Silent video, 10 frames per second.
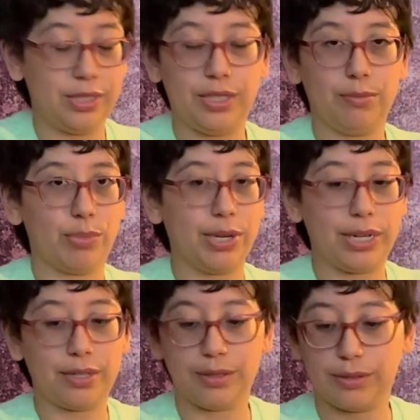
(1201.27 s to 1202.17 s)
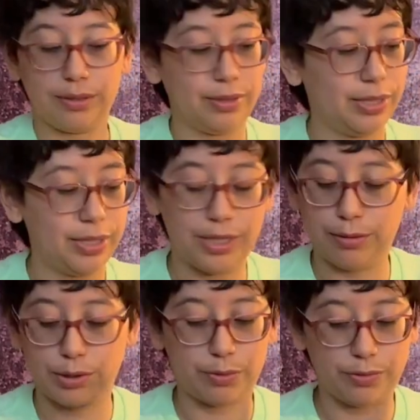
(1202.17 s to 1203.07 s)
didn't break. It
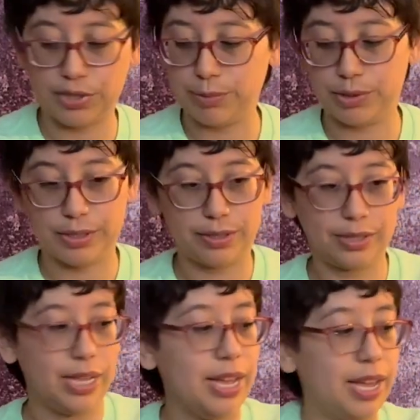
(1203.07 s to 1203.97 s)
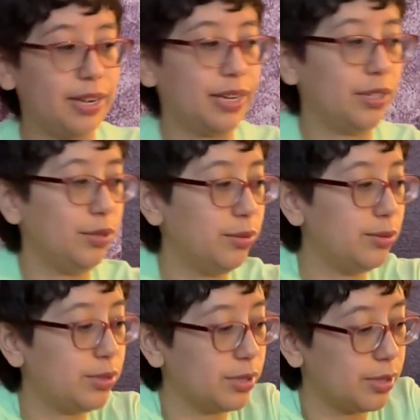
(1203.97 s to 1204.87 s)
was fabulous. And I
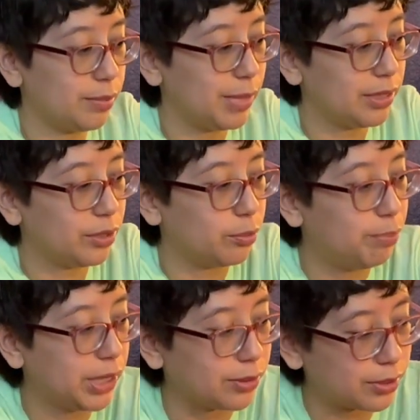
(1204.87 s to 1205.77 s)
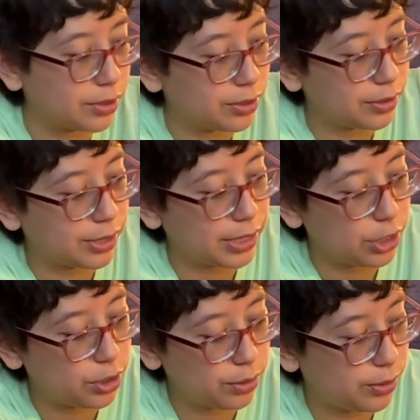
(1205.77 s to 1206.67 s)
used my little belt that I
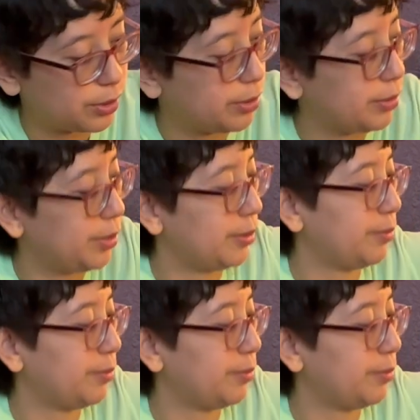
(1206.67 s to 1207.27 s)
showed earlier